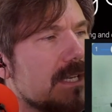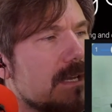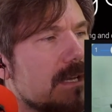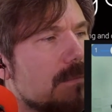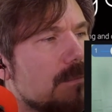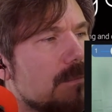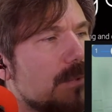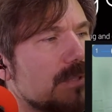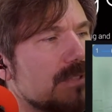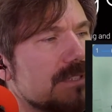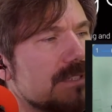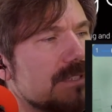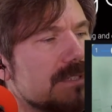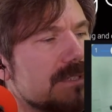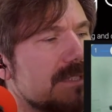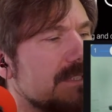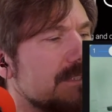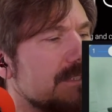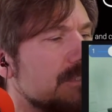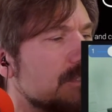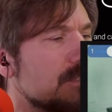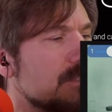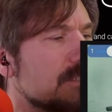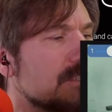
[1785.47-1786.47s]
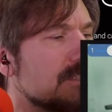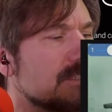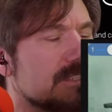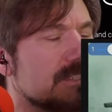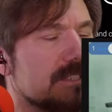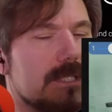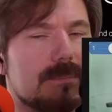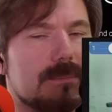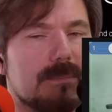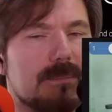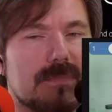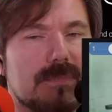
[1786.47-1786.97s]
Most of these you can
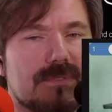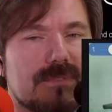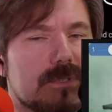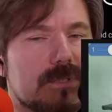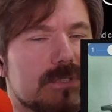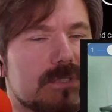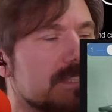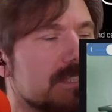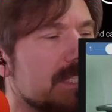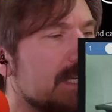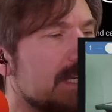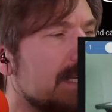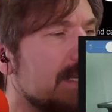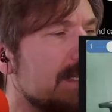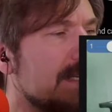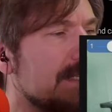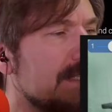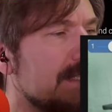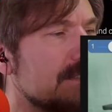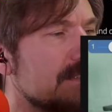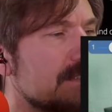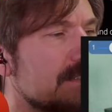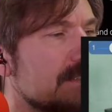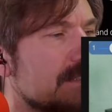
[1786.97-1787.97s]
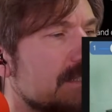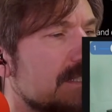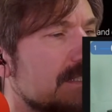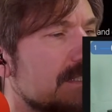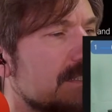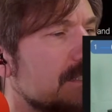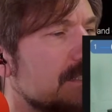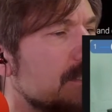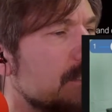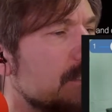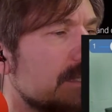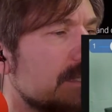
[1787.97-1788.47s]
set before scanning so
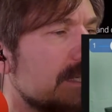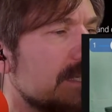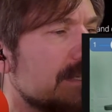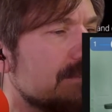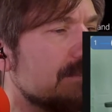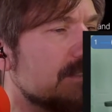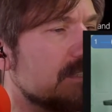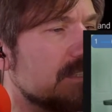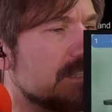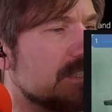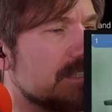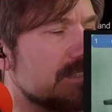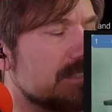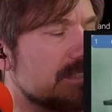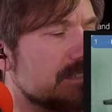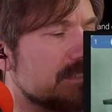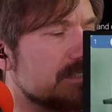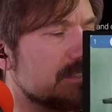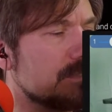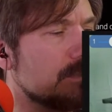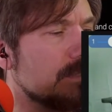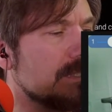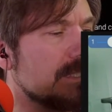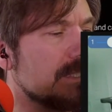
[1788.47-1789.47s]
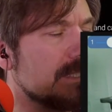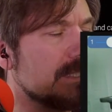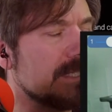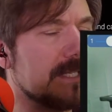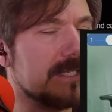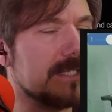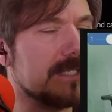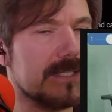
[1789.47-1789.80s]
that you don't have to touch the screen again.